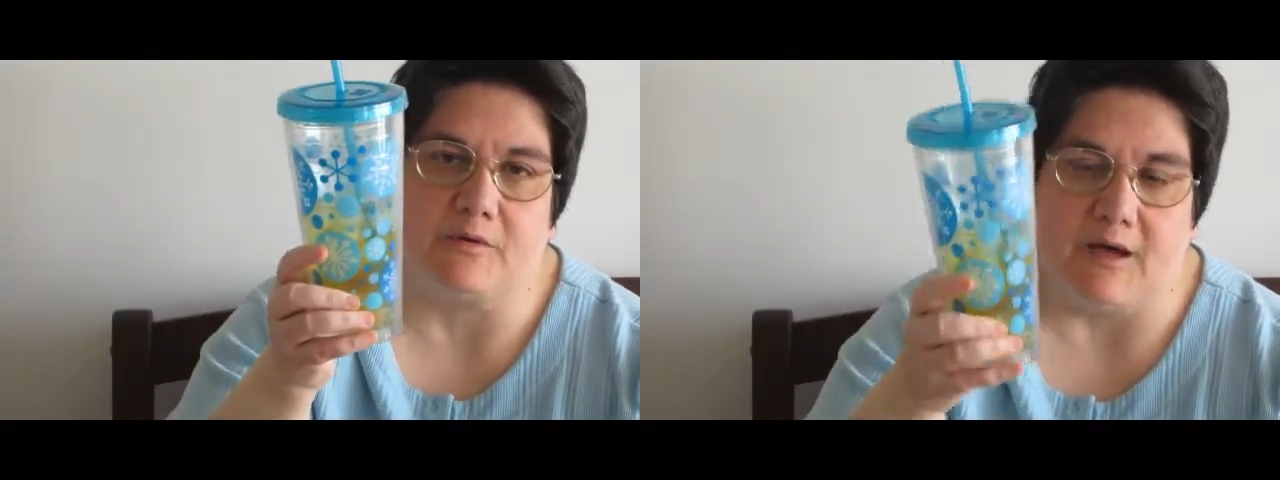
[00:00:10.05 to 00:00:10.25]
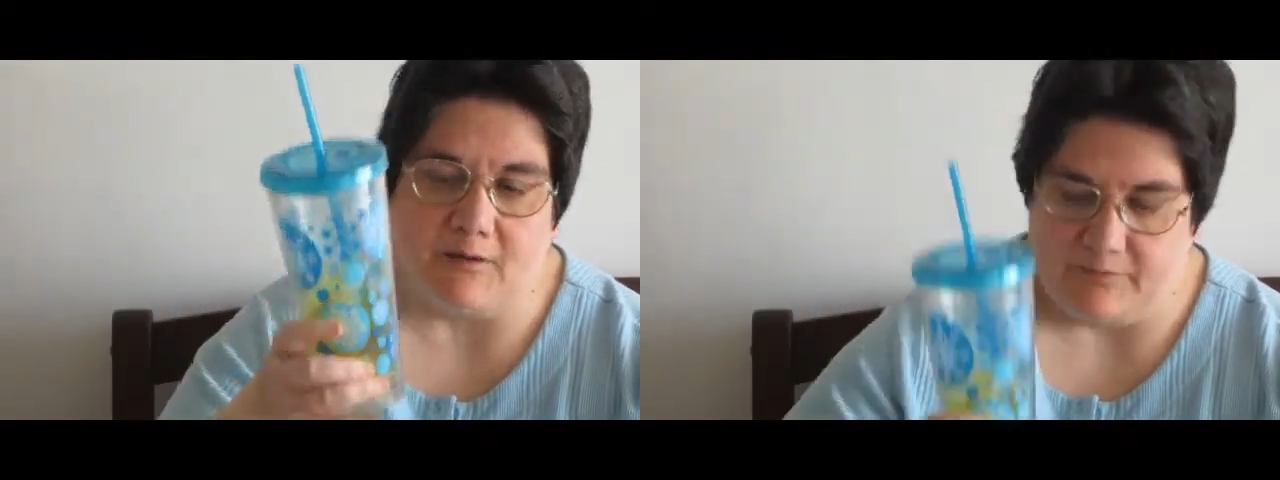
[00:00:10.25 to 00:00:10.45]

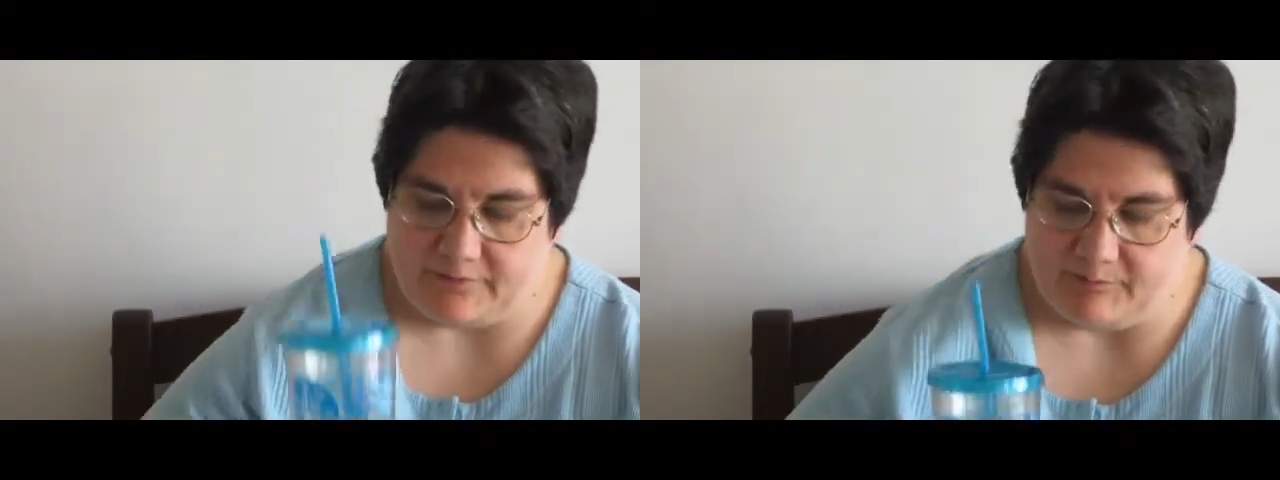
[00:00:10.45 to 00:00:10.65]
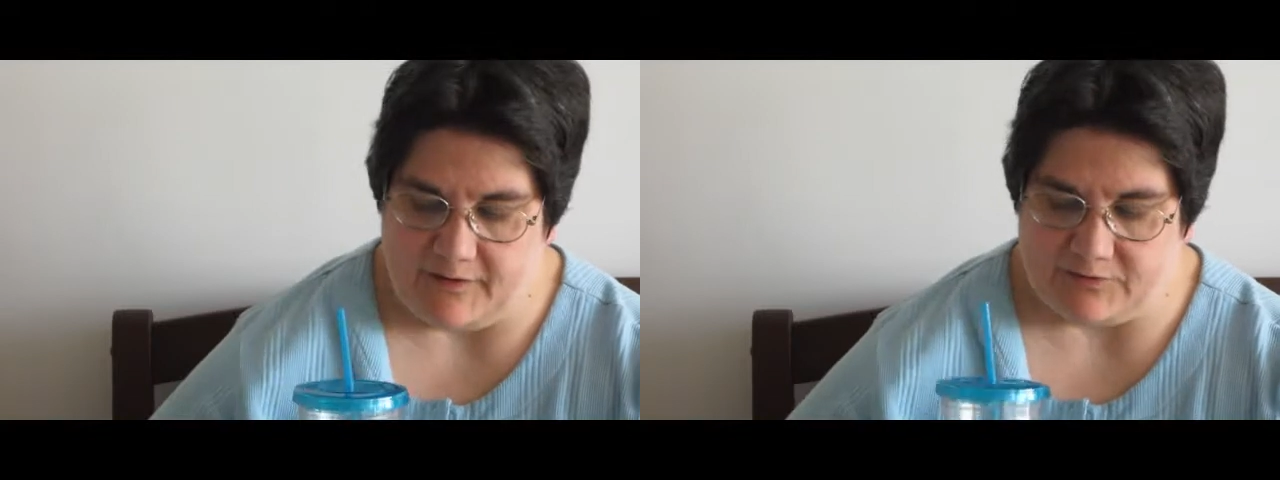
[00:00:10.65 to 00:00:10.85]
cup
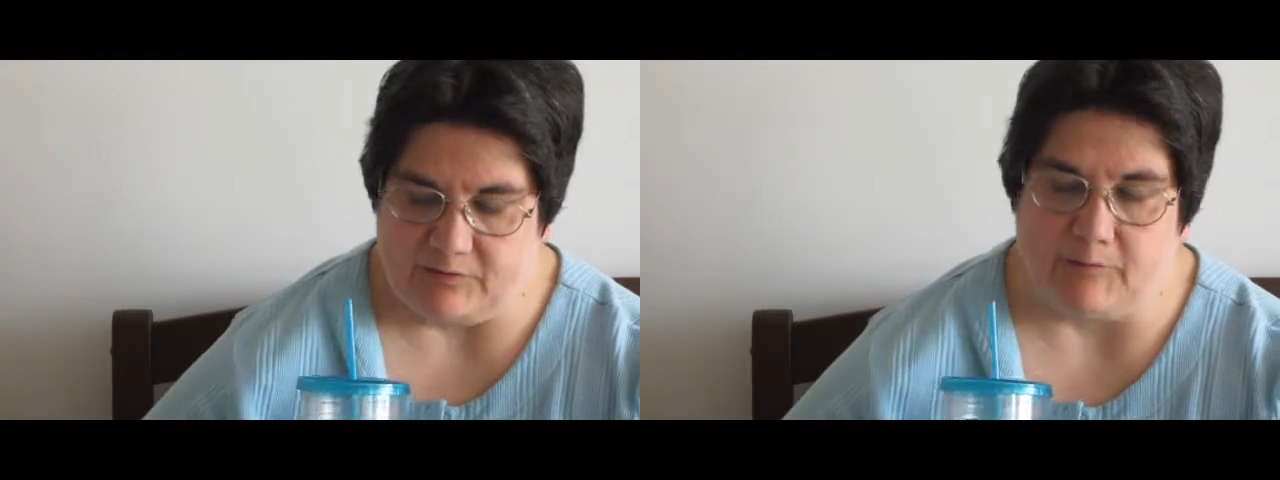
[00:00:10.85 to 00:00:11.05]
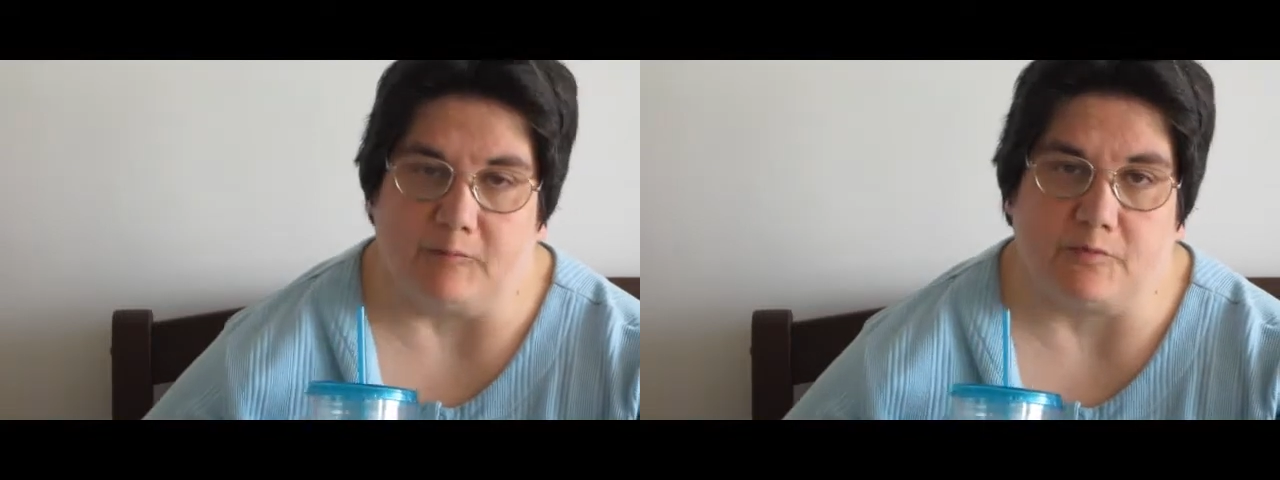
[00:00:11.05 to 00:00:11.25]
is
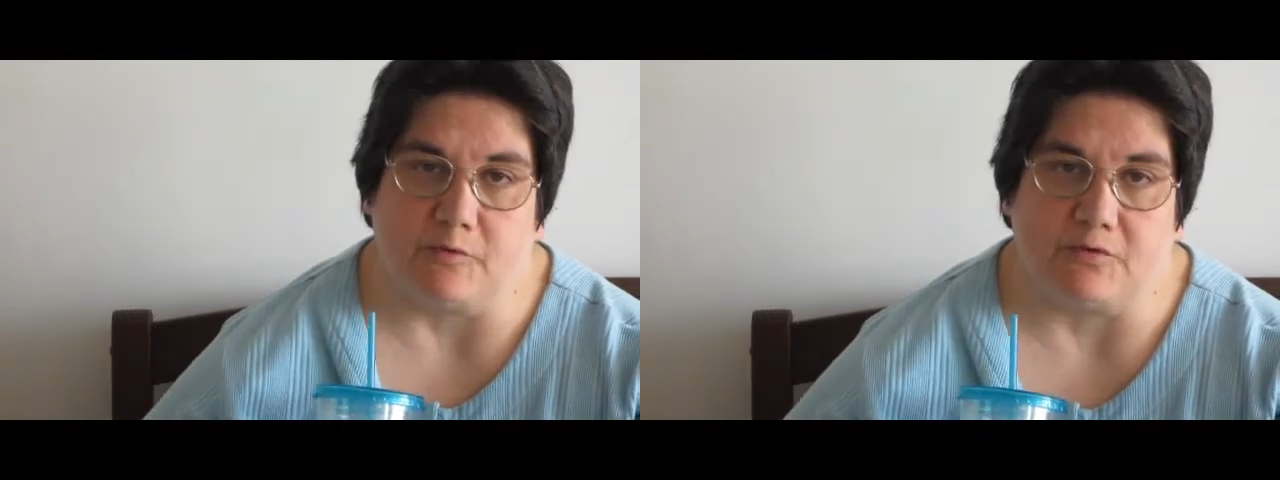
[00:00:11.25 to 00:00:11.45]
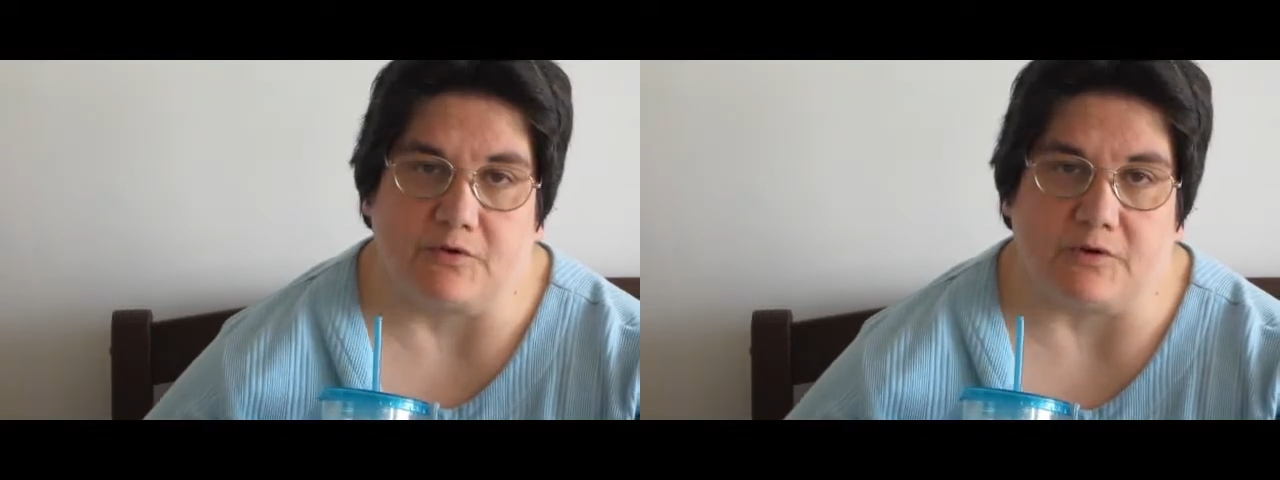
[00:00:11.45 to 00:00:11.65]
matching my blue
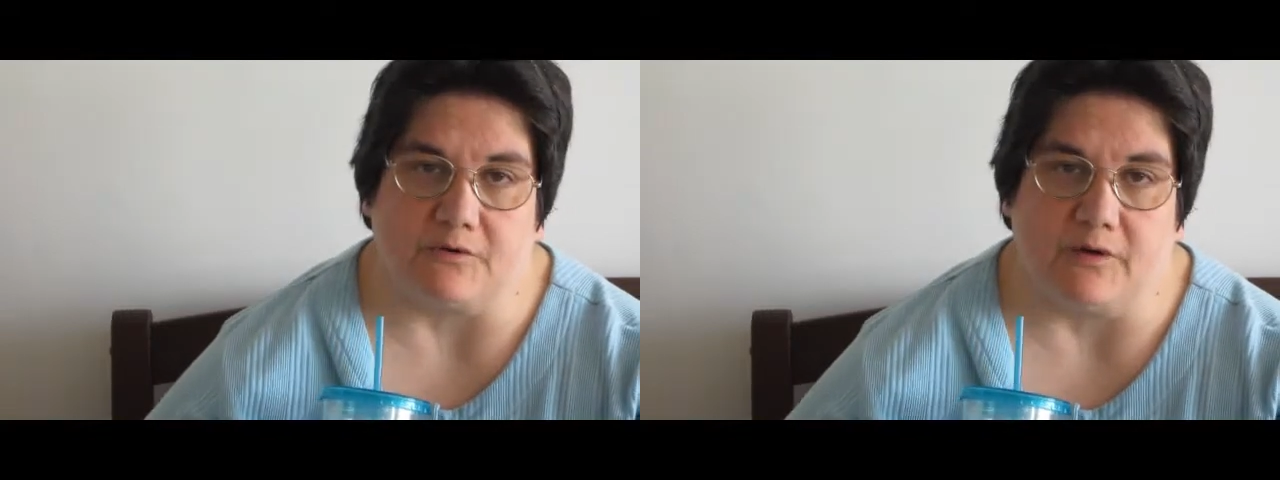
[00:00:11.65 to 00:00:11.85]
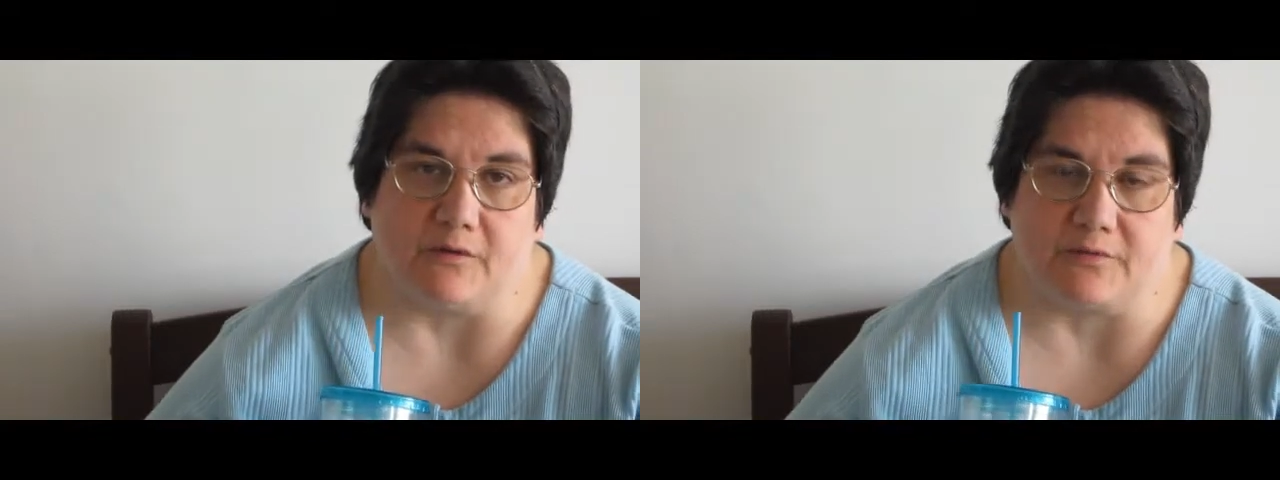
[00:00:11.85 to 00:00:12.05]

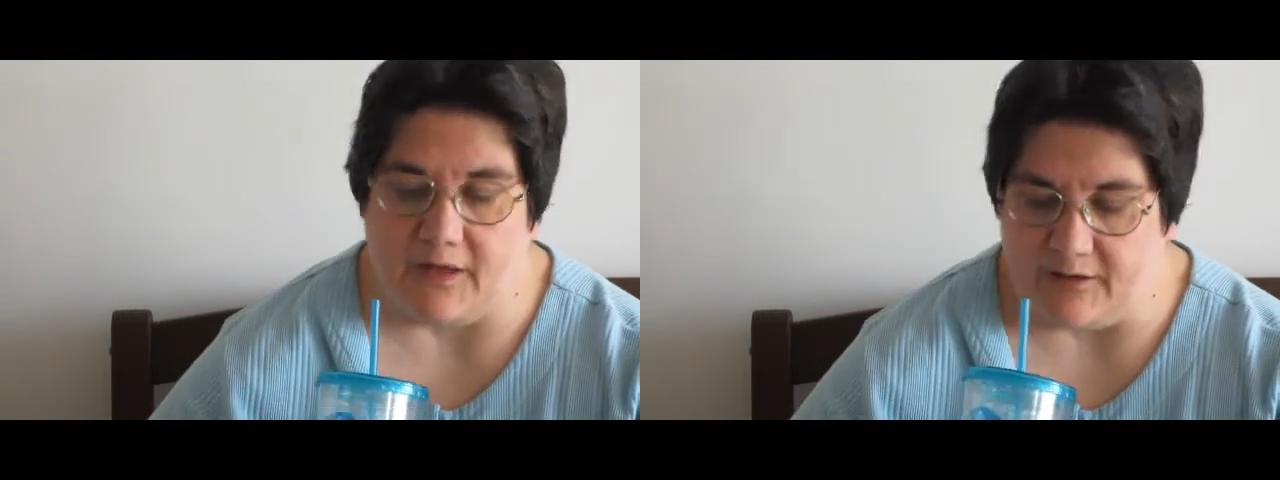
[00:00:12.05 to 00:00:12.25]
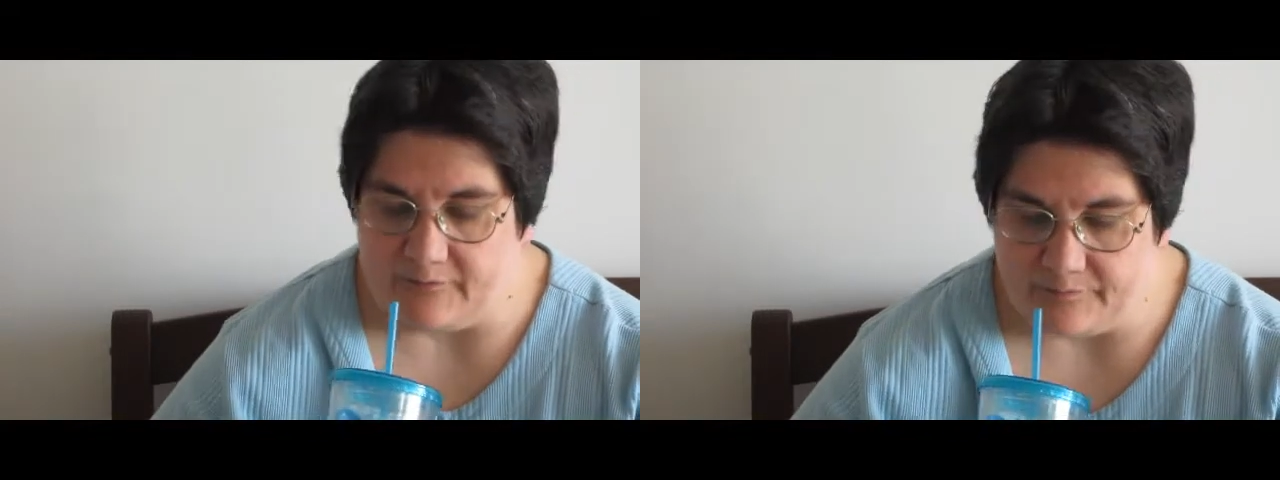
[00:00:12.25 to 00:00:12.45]
shirt. How's
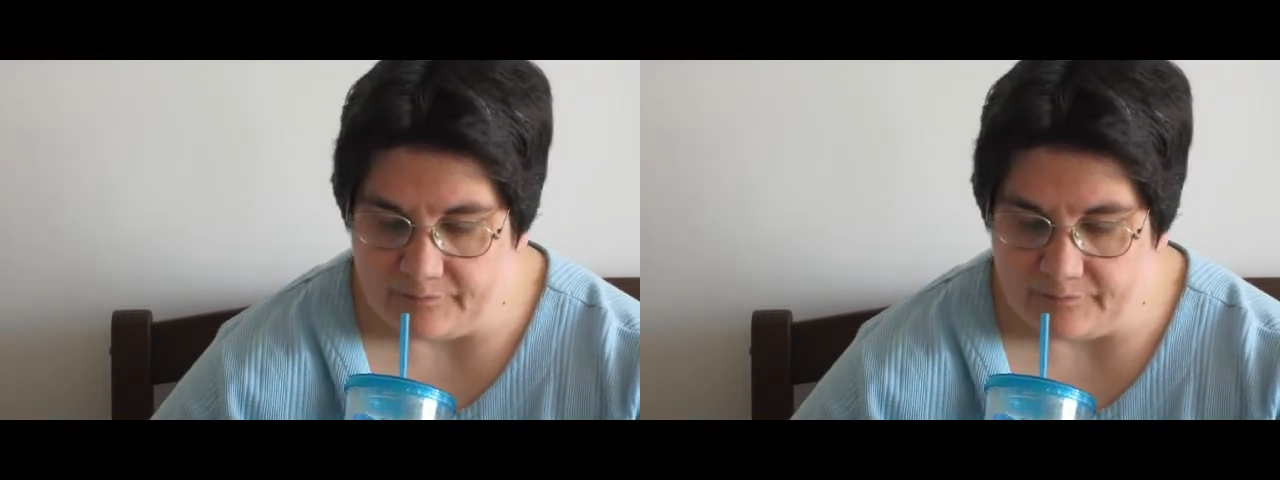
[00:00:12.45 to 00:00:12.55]
that?